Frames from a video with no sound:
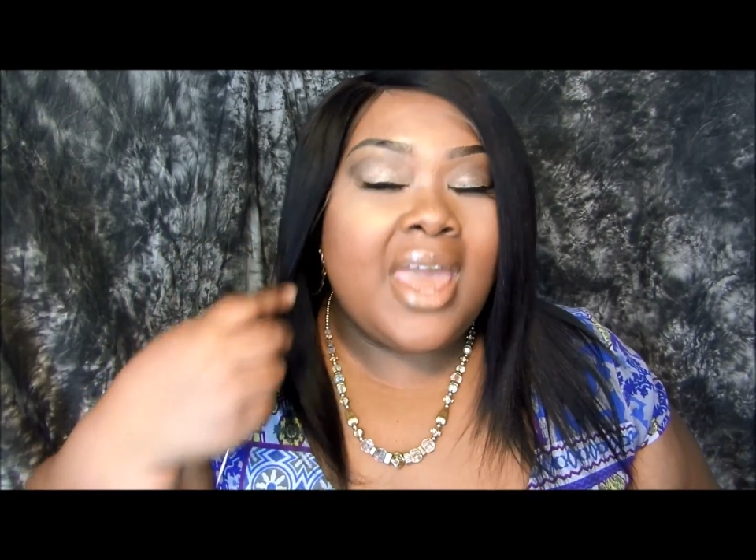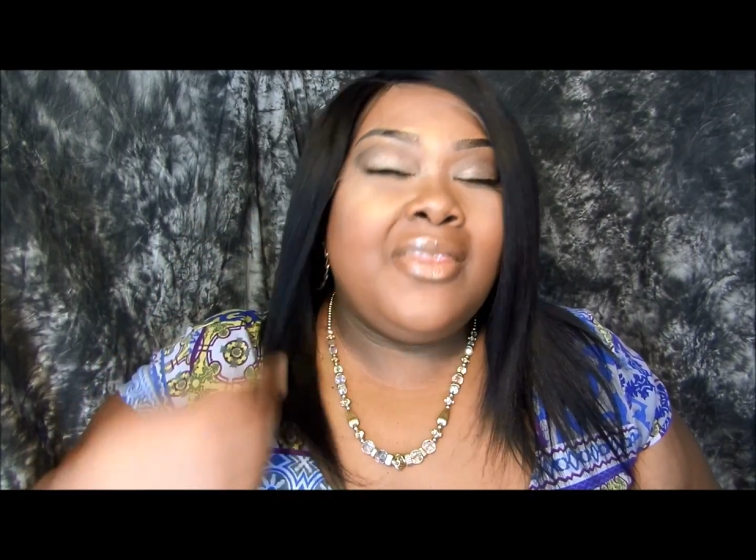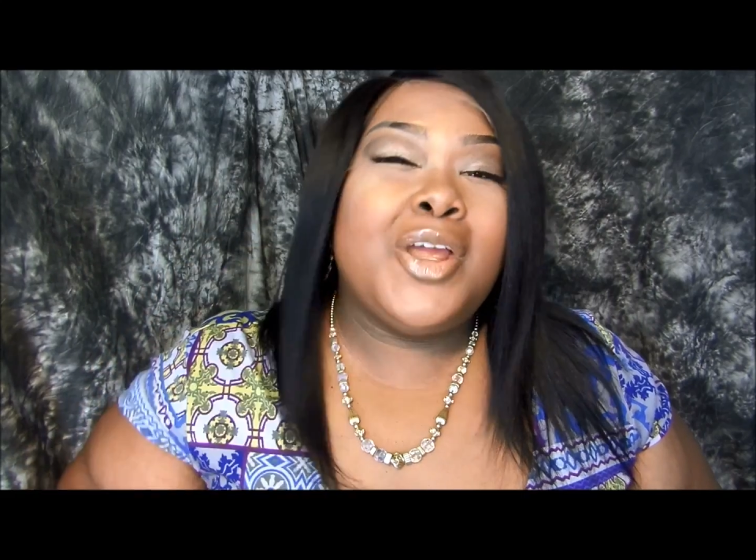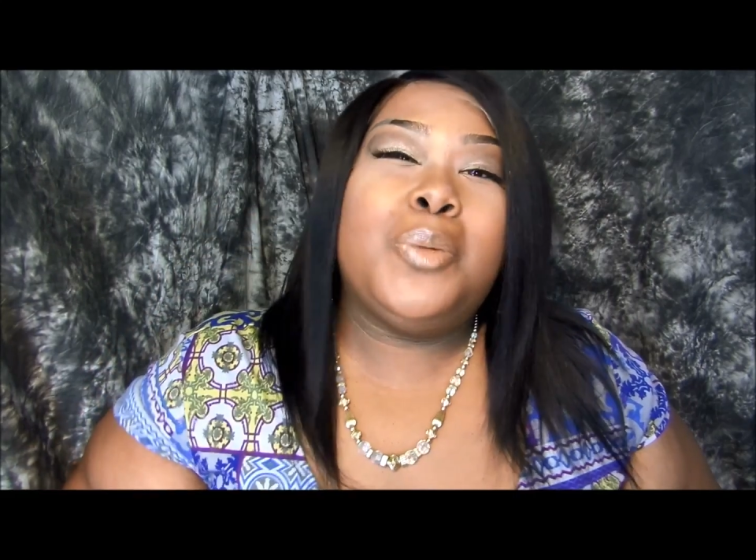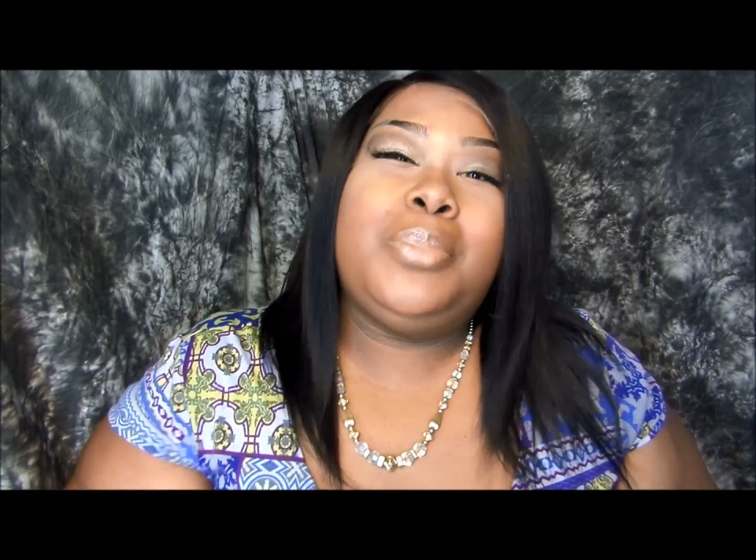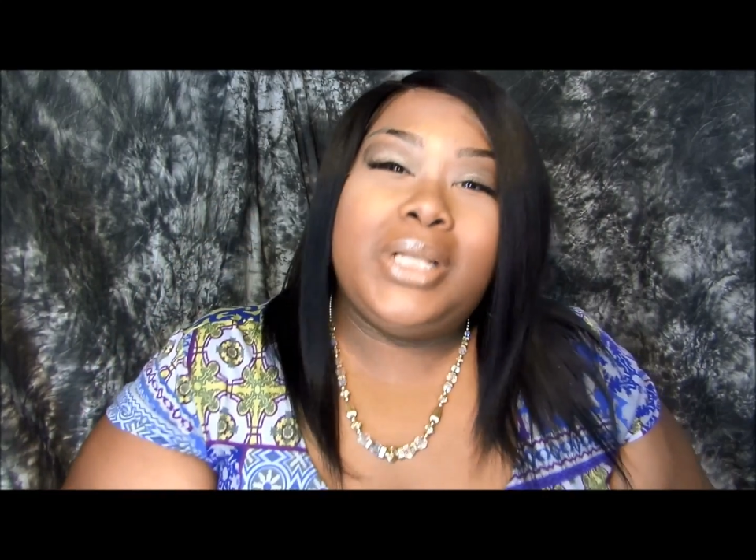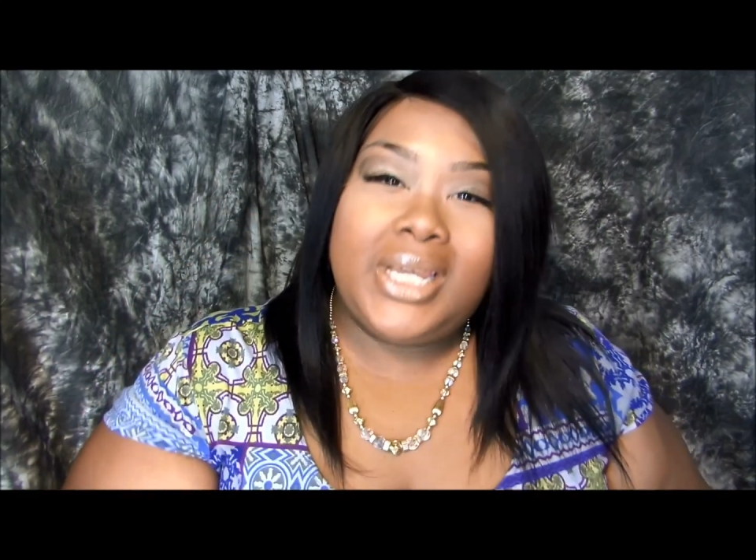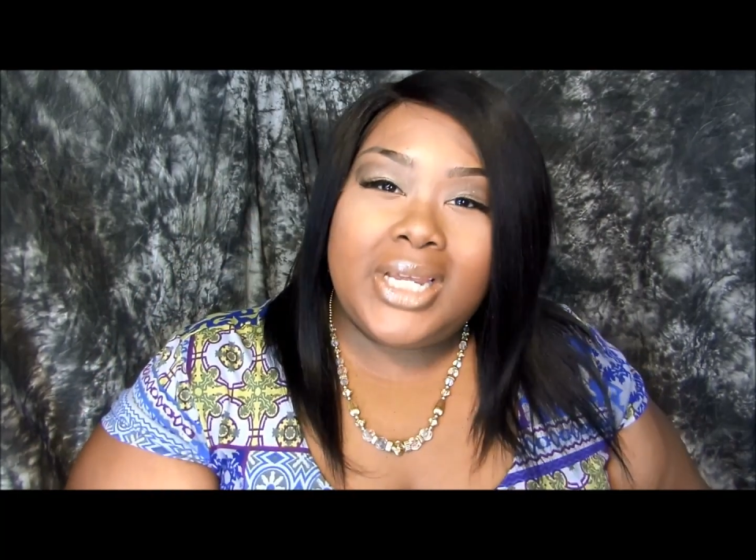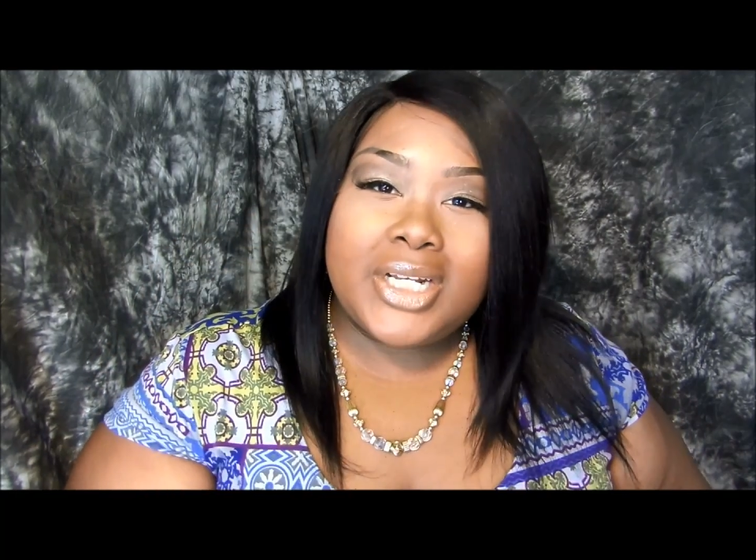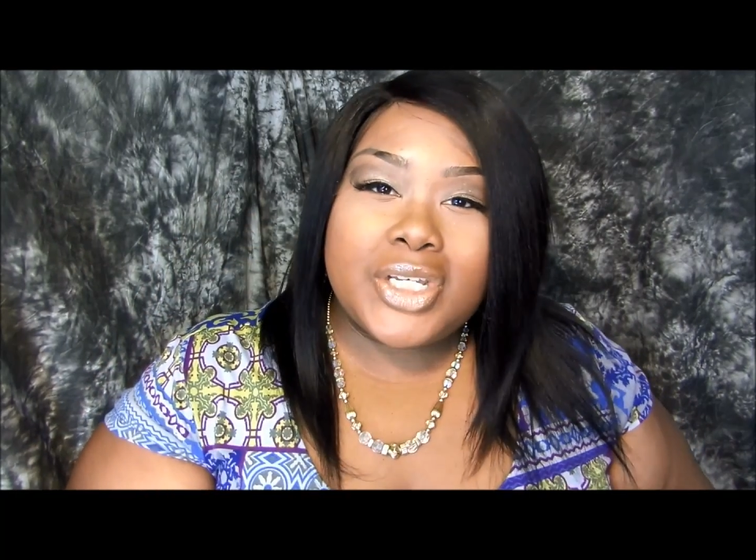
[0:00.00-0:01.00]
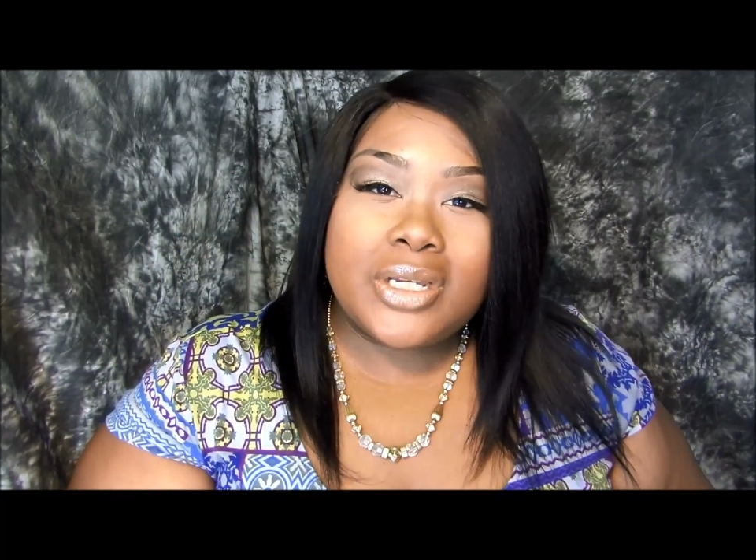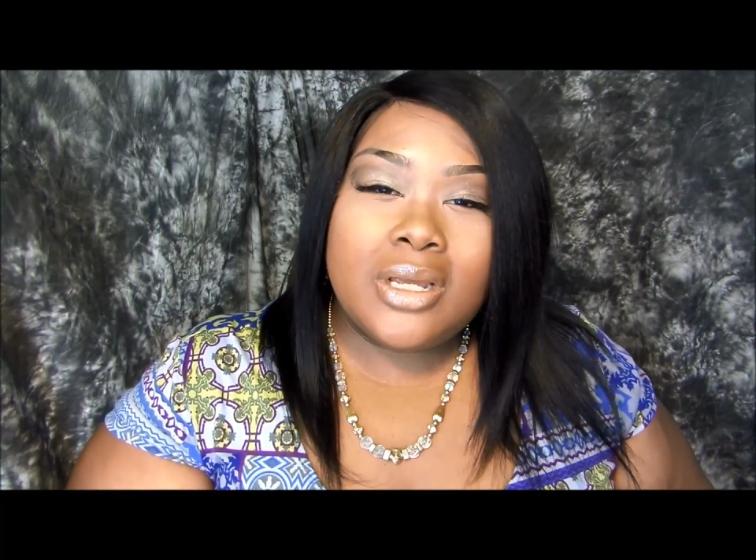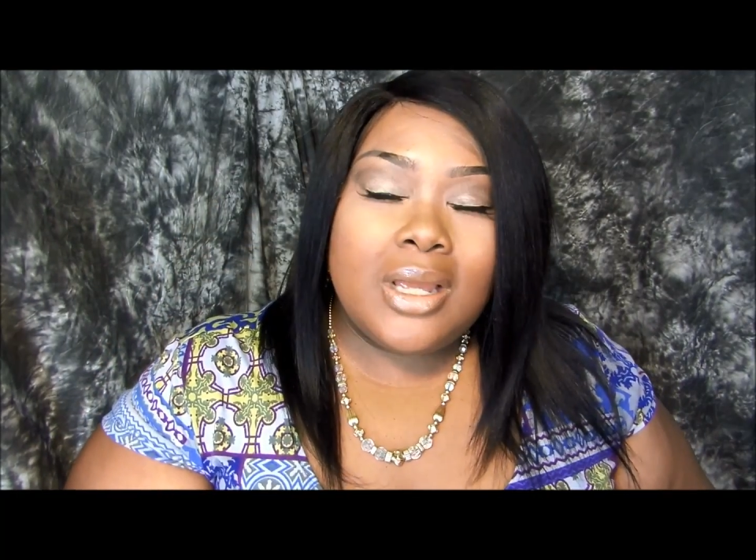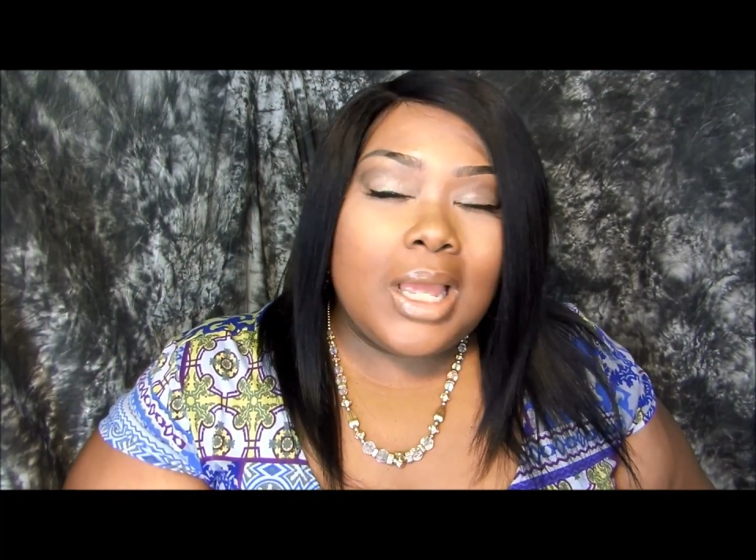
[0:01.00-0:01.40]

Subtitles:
and they're bleached,